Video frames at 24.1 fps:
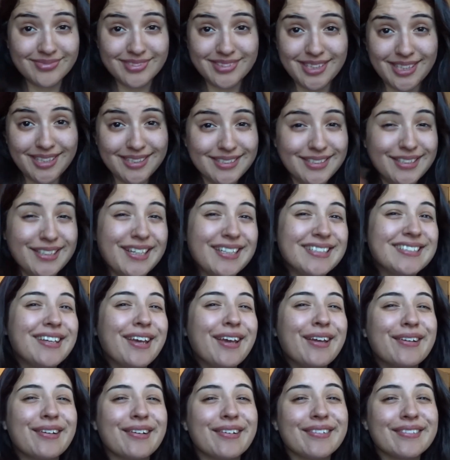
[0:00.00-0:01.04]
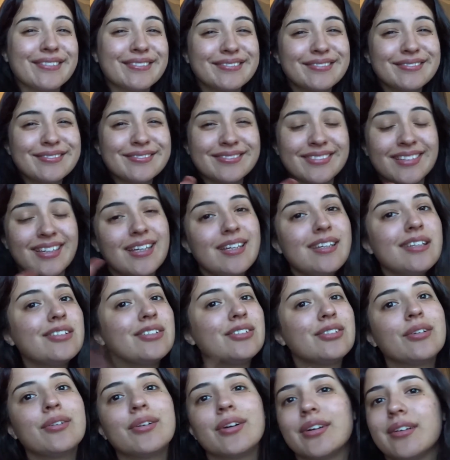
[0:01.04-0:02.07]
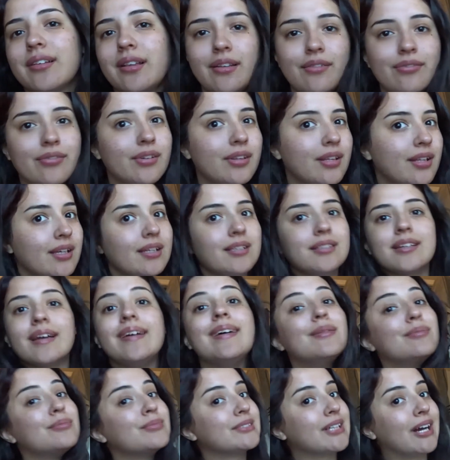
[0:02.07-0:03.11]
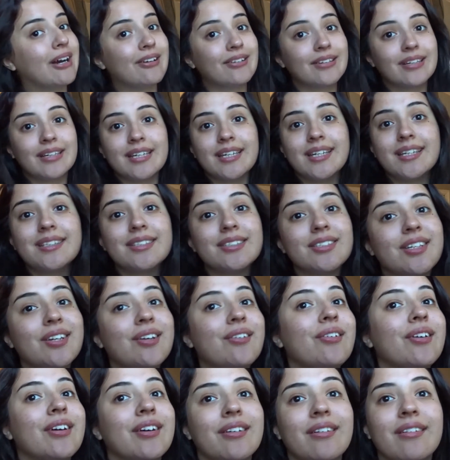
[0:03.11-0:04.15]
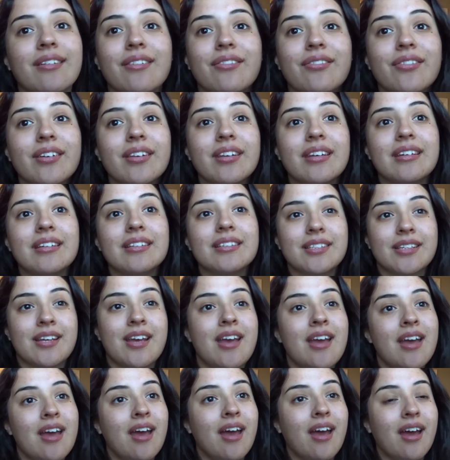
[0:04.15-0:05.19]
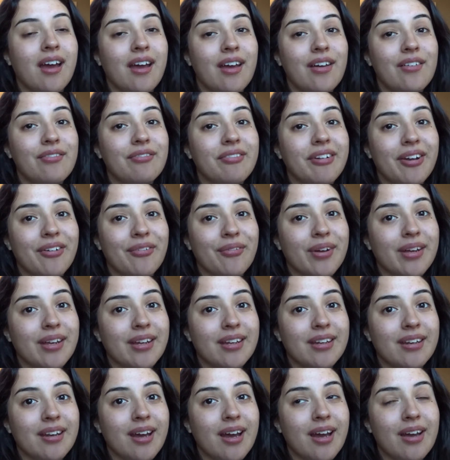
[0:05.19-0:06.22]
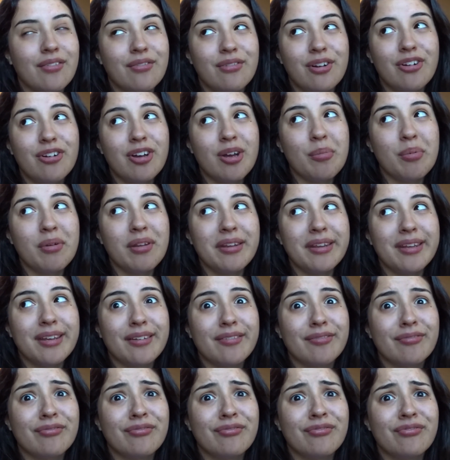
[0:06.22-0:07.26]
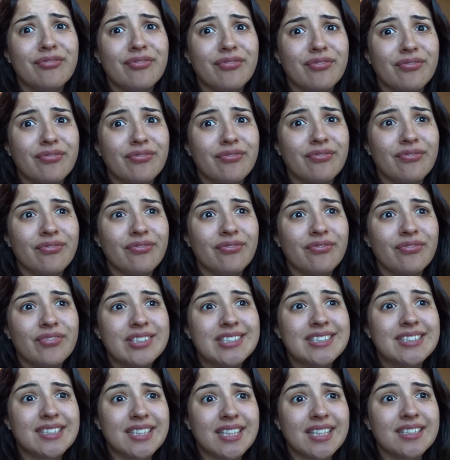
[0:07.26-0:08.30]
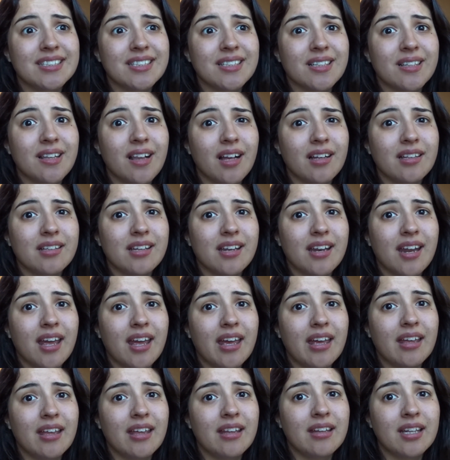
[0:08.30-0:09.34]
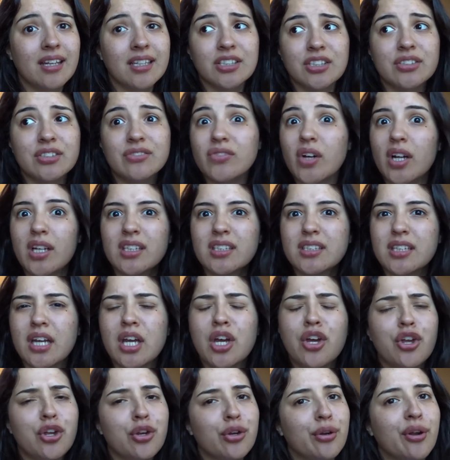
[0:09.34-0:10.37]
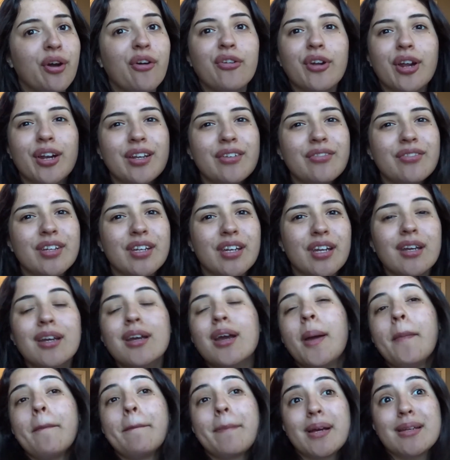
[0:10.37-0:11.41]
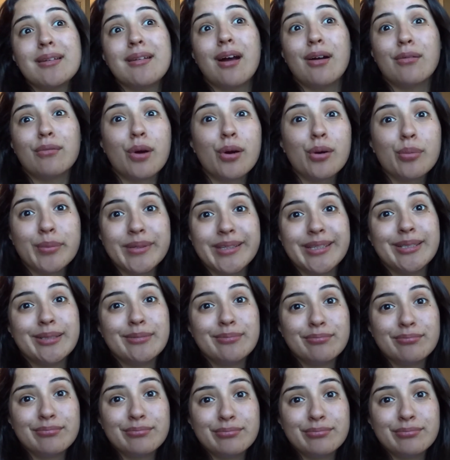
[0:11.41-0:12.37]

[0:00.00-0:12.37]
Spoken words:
talk to you guys later. It is too early for this. I'm sorry. It is too early for this. I'm not waking up. I woke up at, like, 6 o'clock today. Like, just volunteer. No, not even. My dog woke me up.